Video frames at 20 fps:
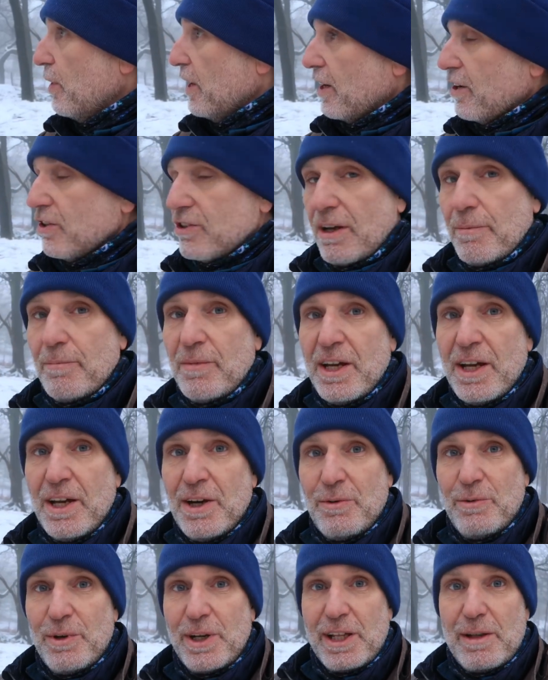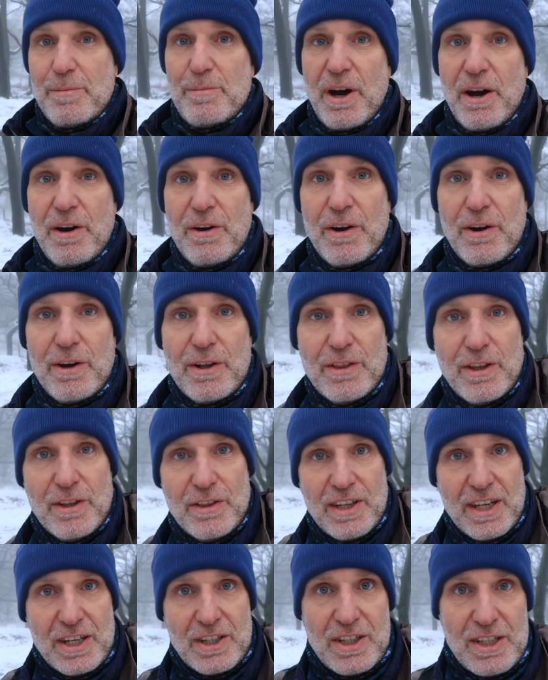quick because I'm really paranoid
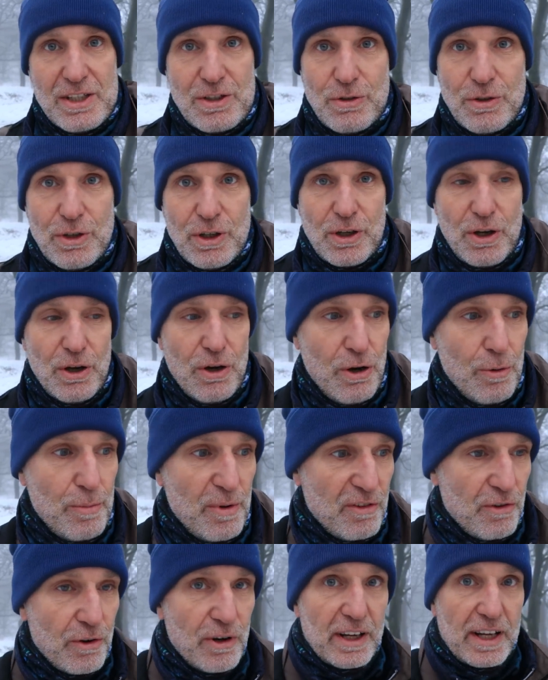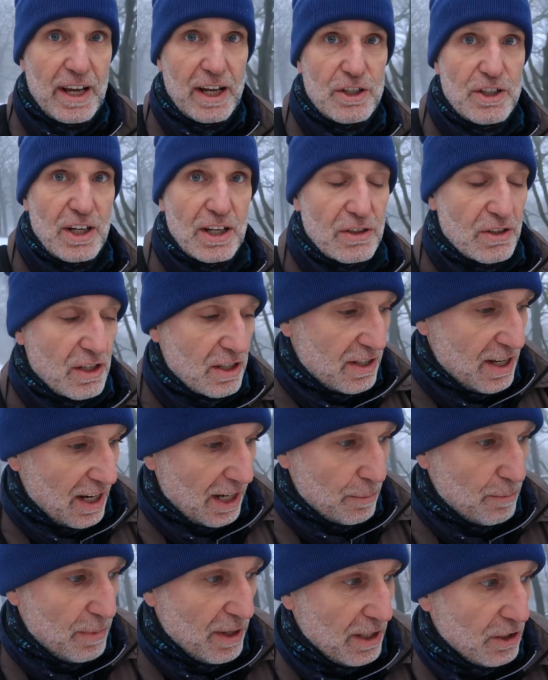that this is going to go before I get a chance to
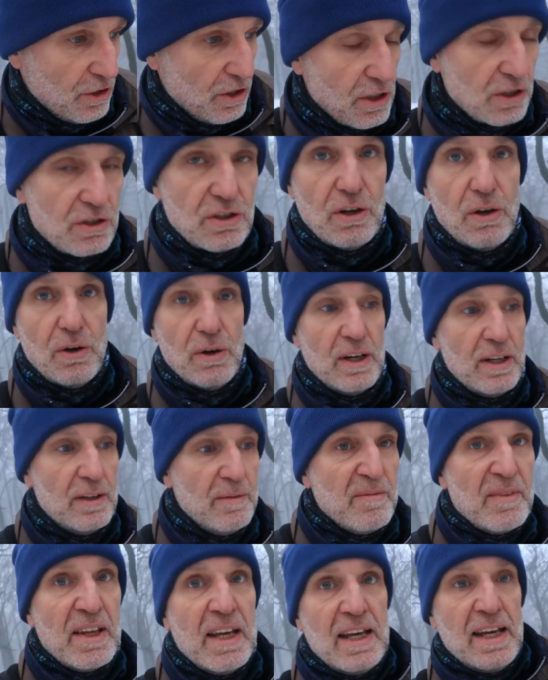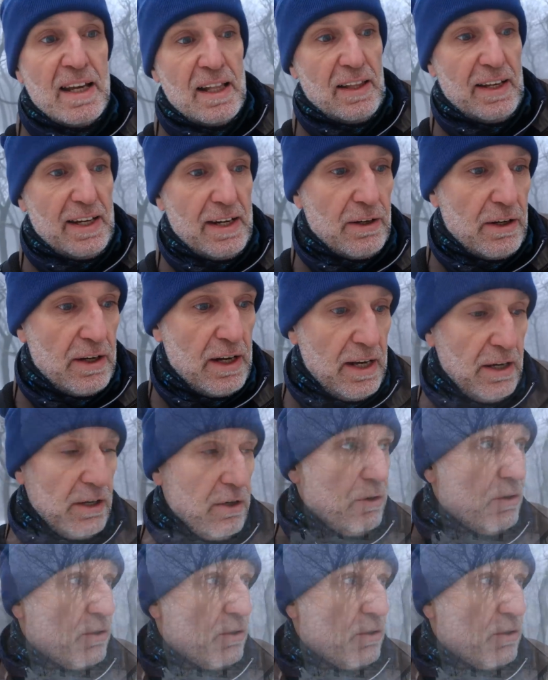take a picture. So here, here